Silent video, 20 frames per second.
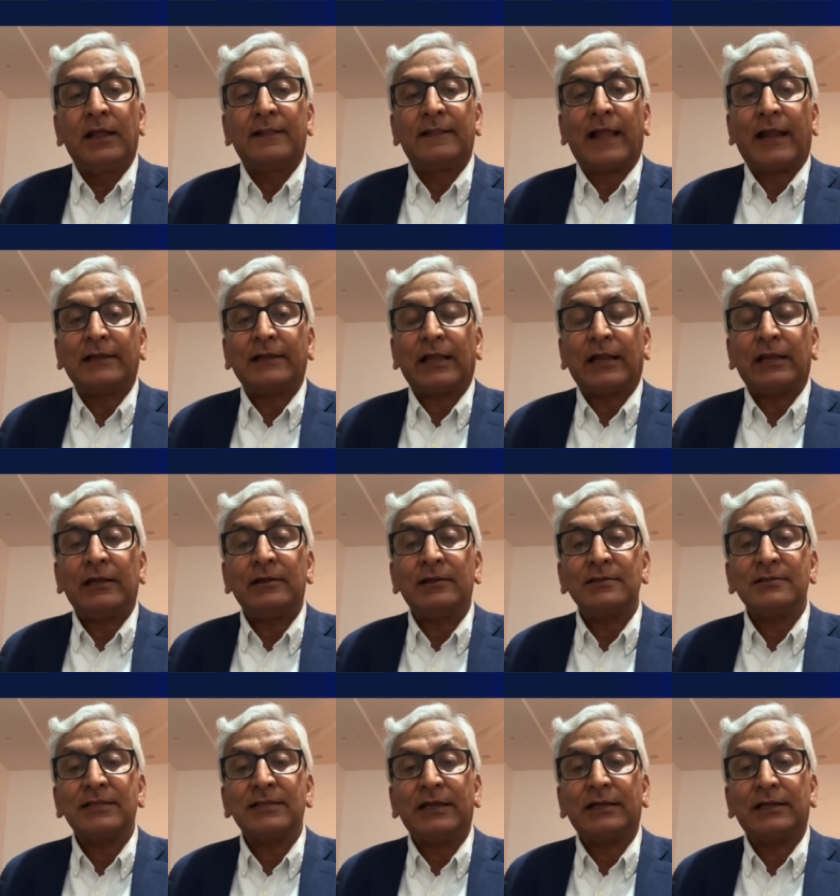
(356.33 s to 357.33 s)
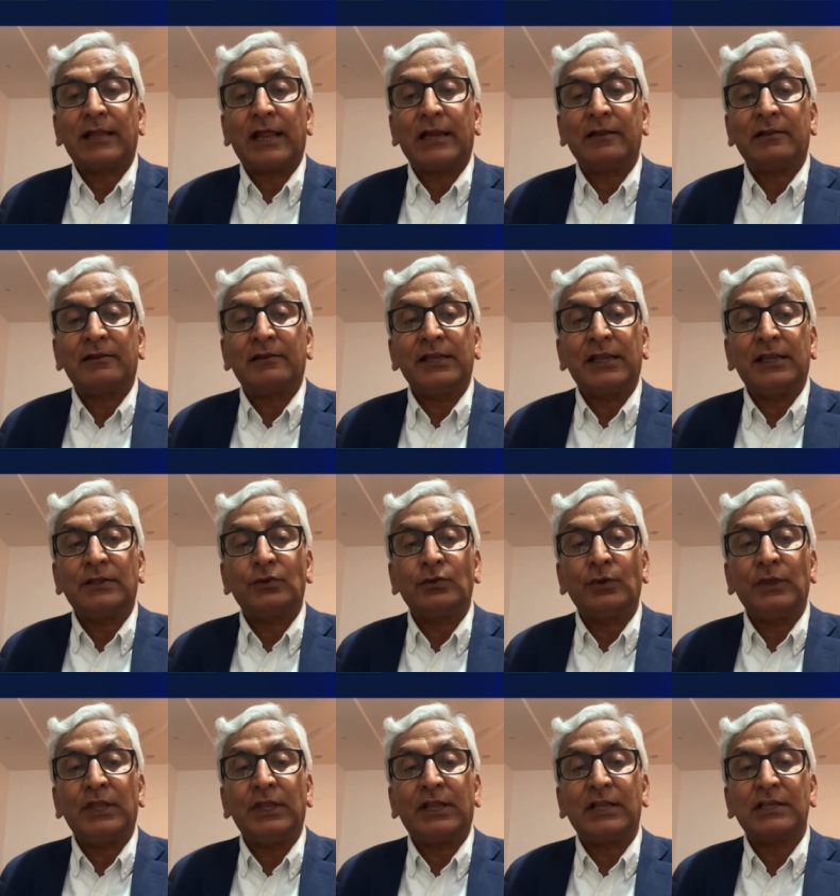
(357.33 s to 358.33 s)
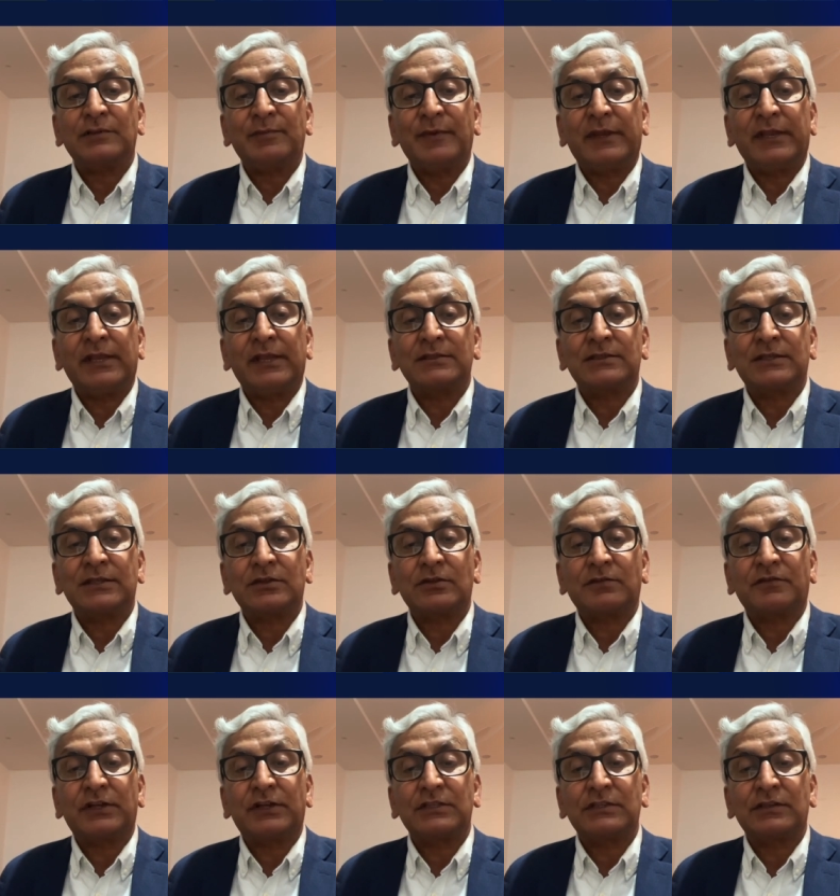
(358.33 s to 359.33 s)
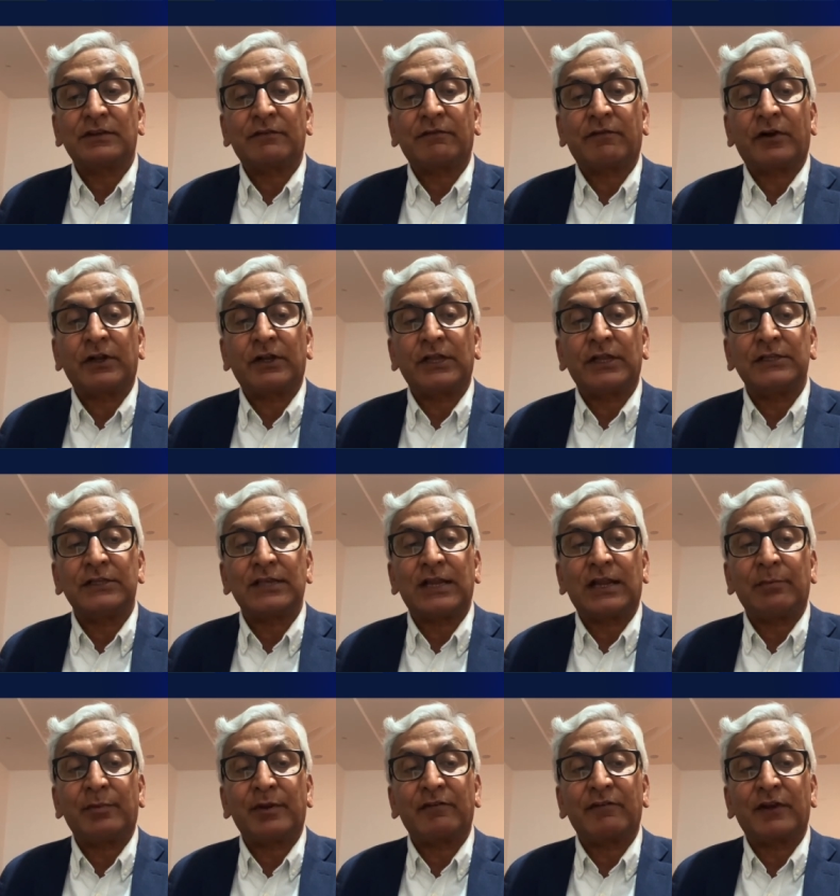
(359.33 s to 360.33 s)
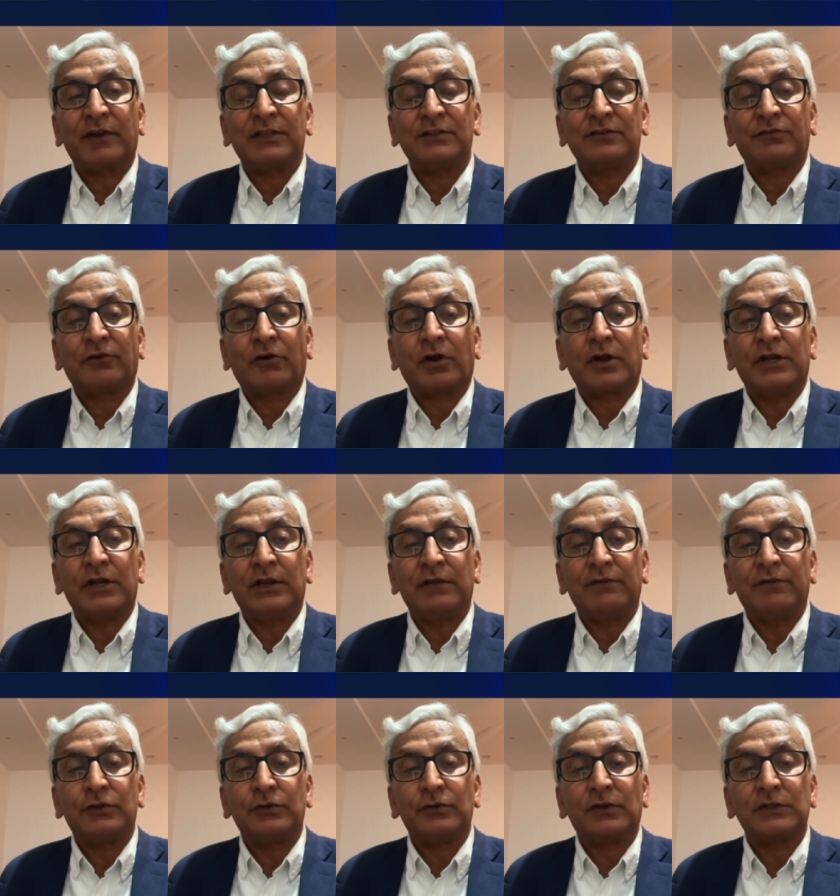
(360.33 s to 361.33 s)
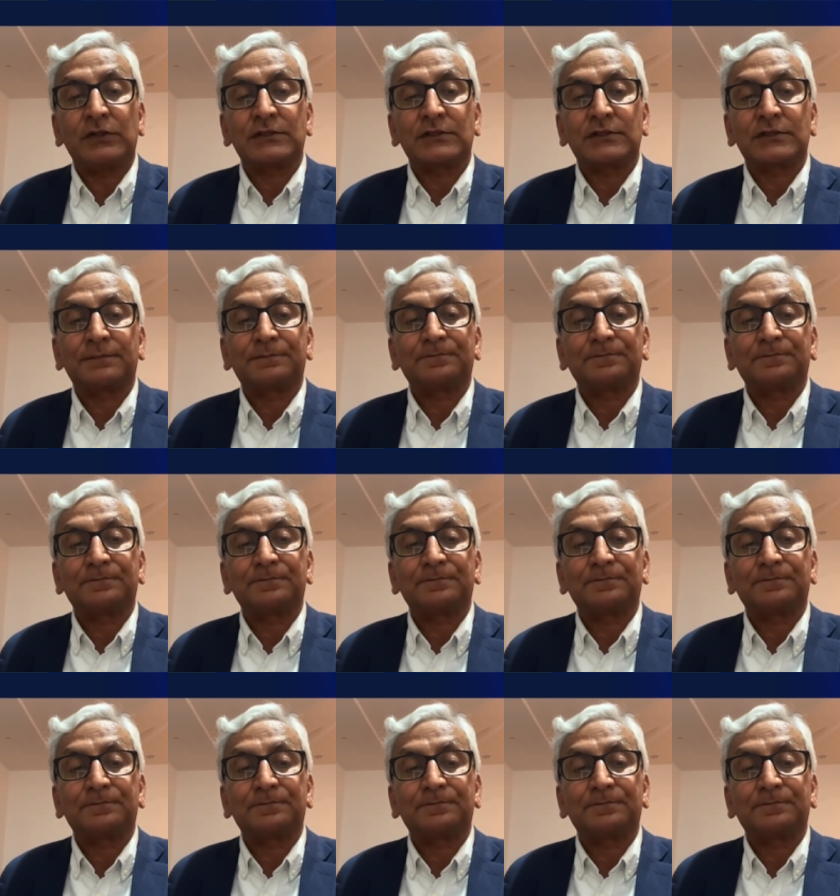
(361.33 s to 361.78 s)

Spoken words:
that can intersect and create unique experiences of disadvantage and privilege for individuals.